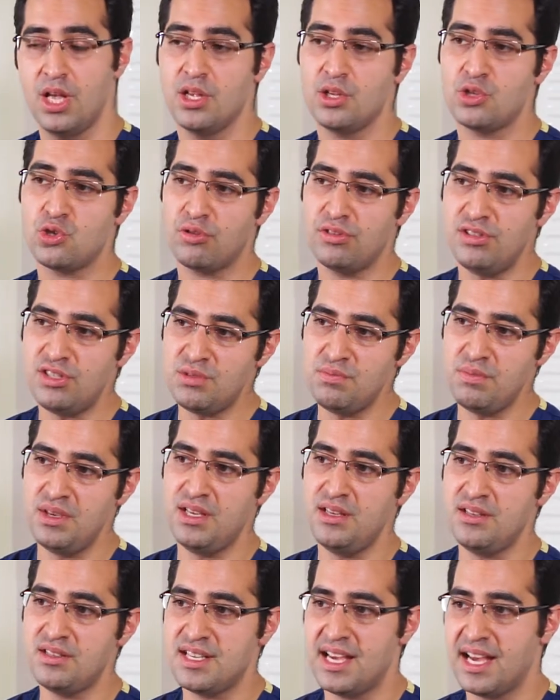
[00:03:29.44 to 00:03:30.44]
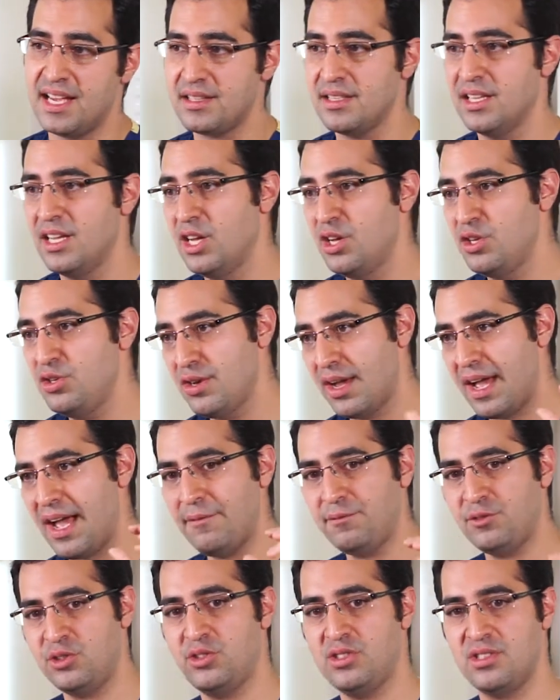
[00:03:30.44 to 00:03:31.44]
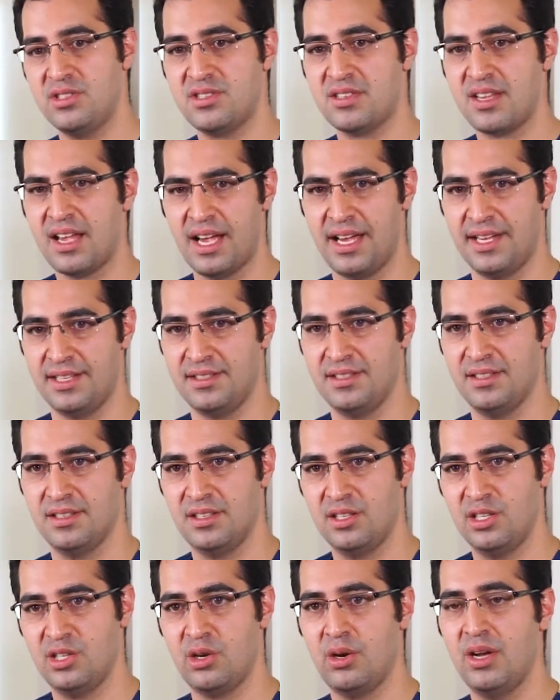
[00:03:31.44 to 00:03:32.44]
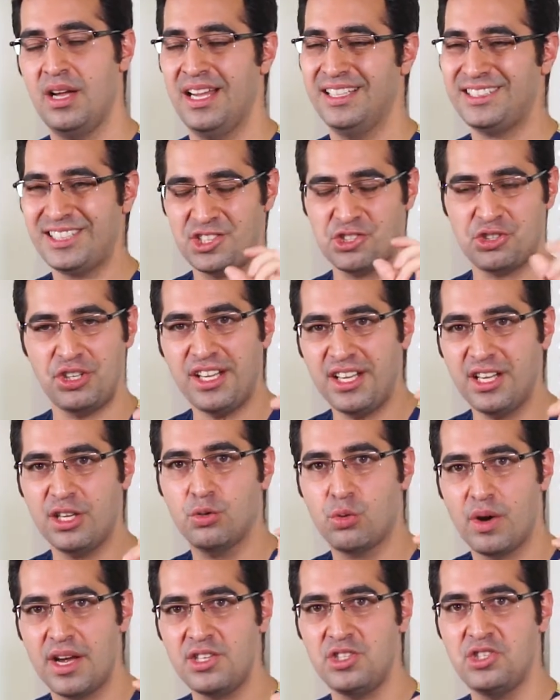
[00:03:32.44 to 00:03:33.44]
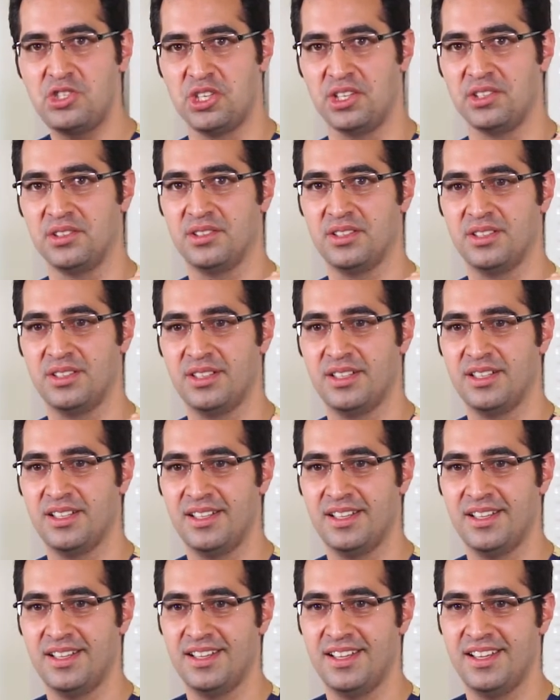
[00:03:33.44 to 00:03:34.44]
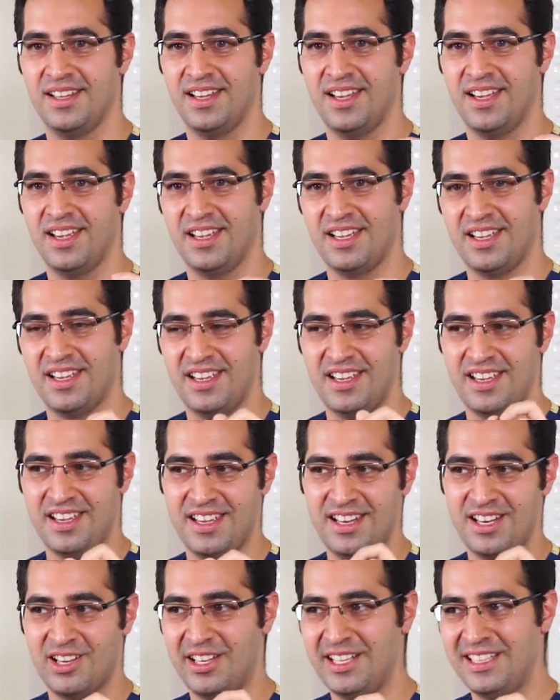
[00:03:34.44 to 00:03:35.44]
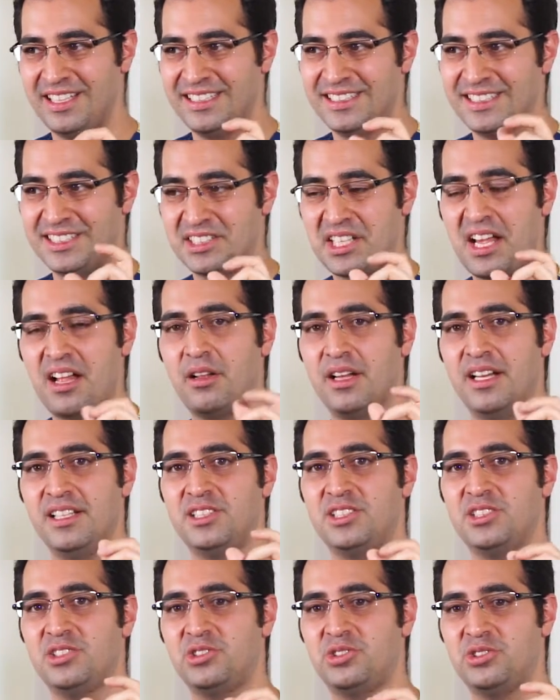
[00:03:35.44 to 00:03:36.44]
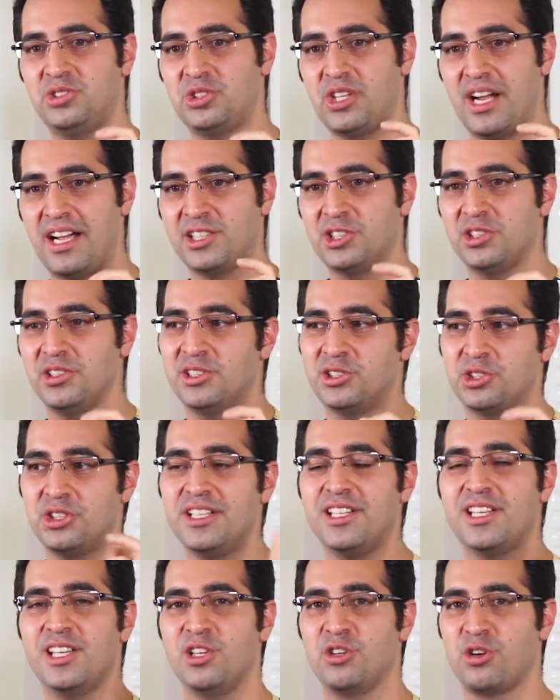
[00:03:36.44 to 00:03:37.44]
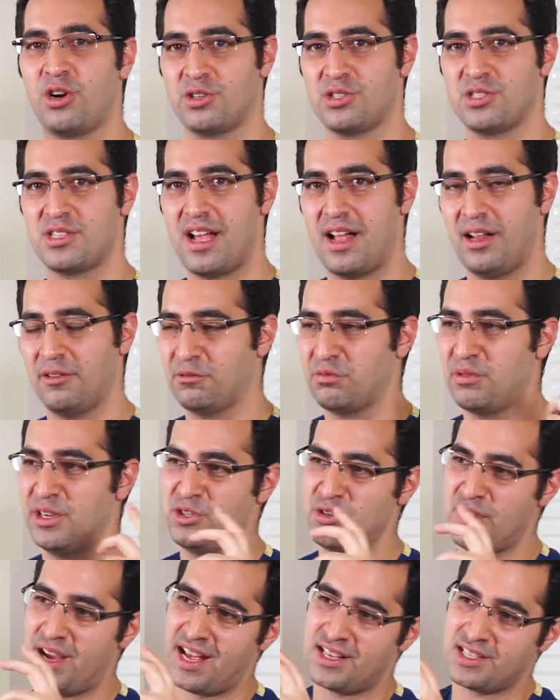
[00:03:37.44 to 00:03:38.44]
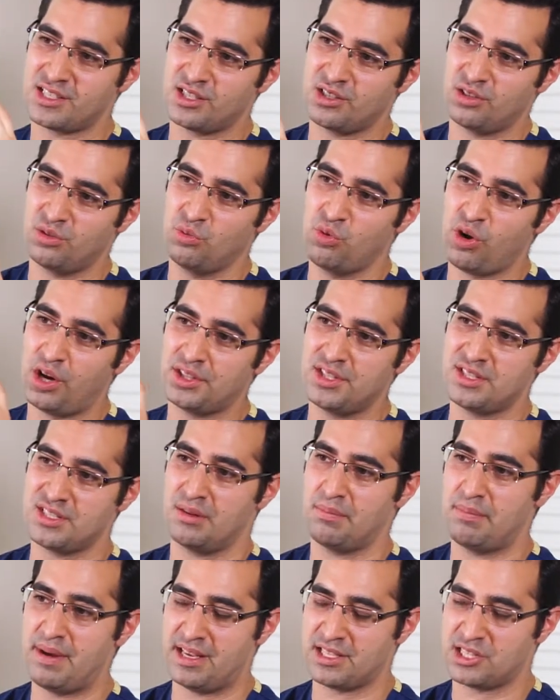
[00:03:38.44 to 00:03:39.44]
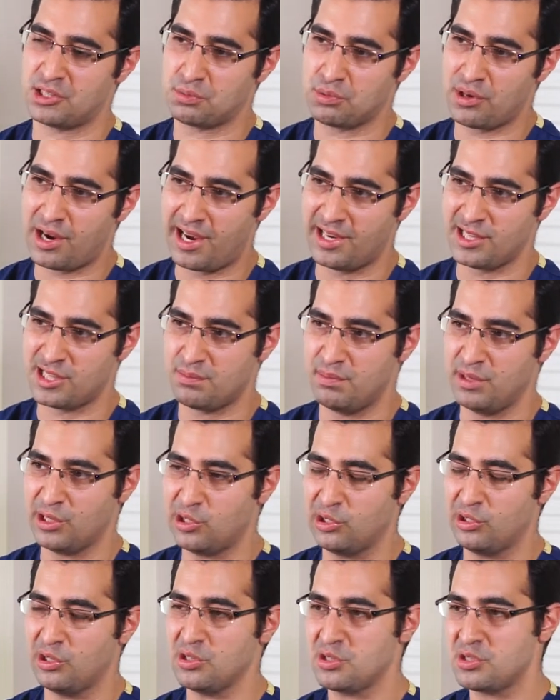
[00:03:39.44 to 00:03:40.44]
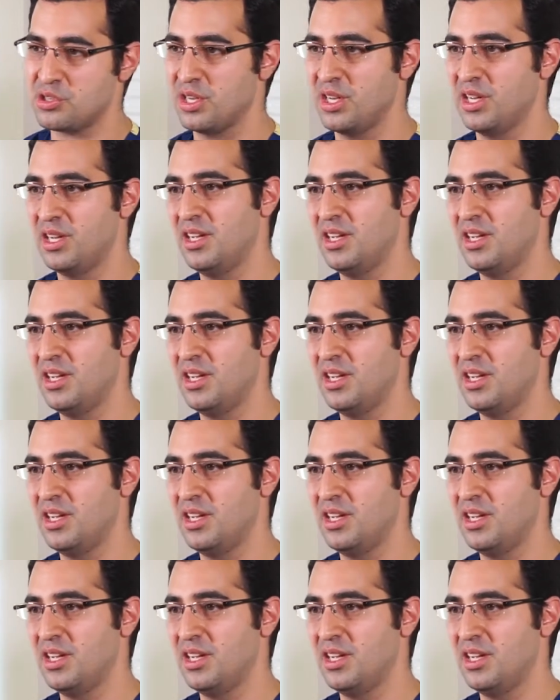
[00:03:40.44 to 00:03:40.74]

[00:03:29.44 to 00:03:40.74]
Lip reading: So this means that you have to decide. It's a tricky question. It's actually tricking yourself when you ask what is the best price, because